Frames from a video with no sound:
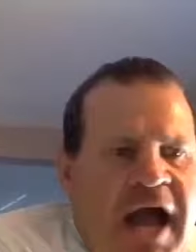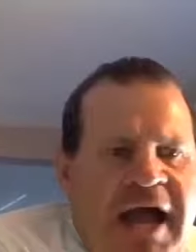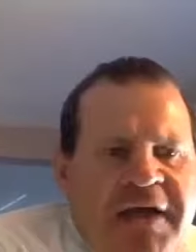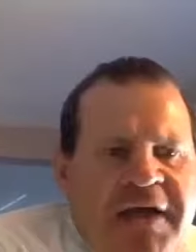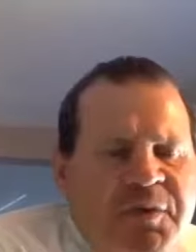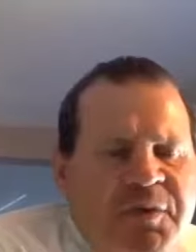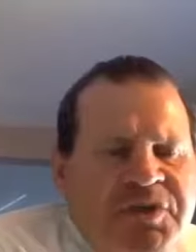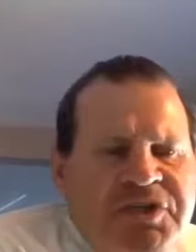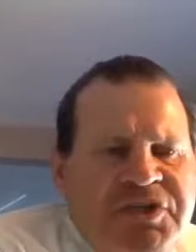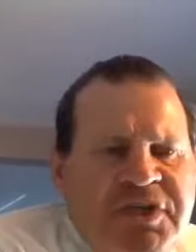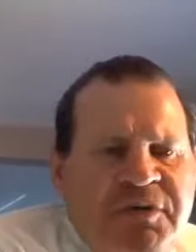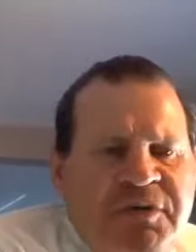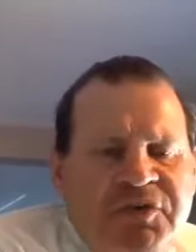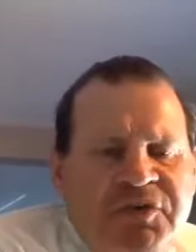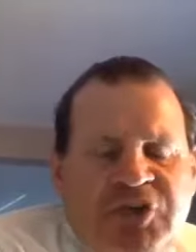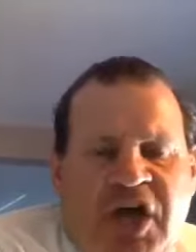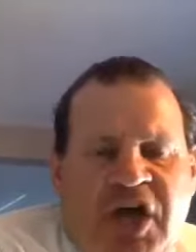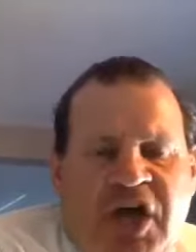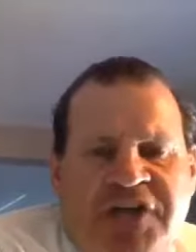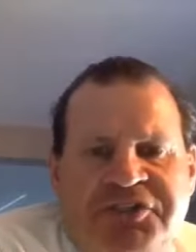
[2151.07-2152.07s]
was
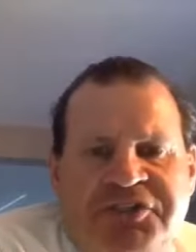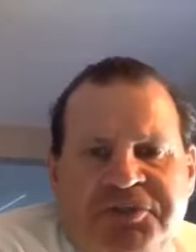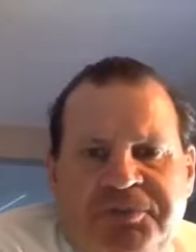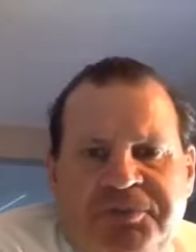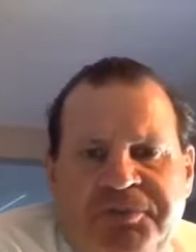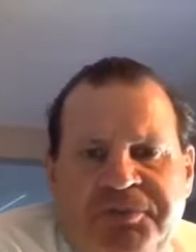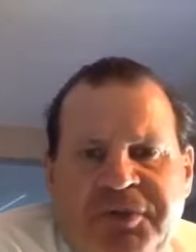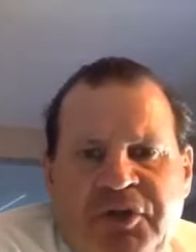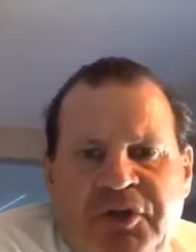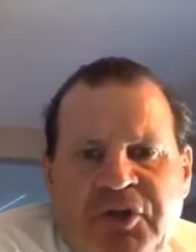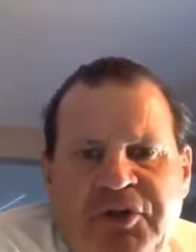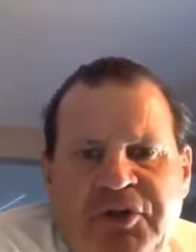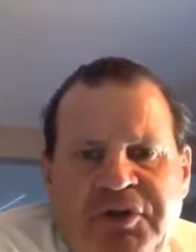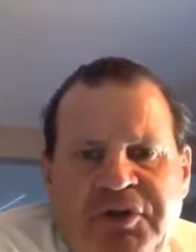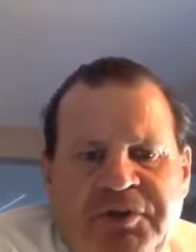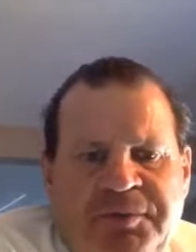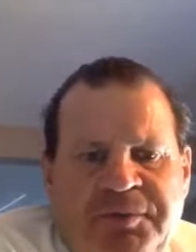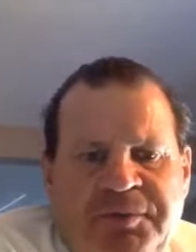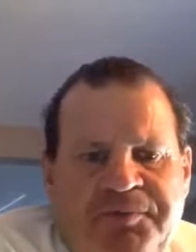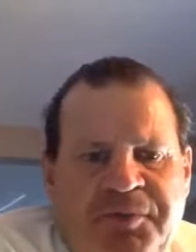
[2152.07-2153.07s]
awesome.
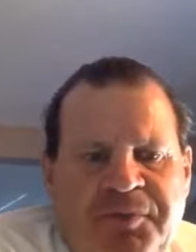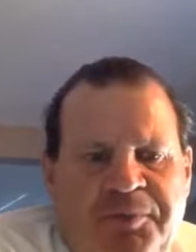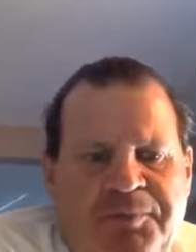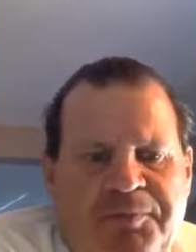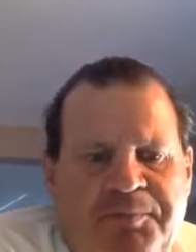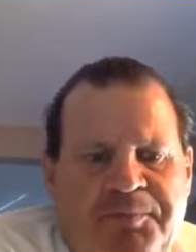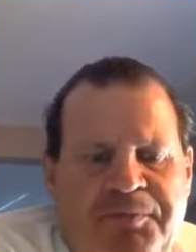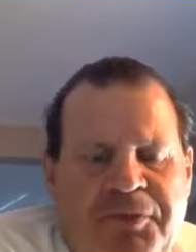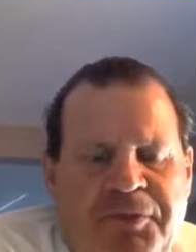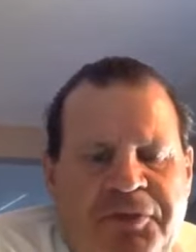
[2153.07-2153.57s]
The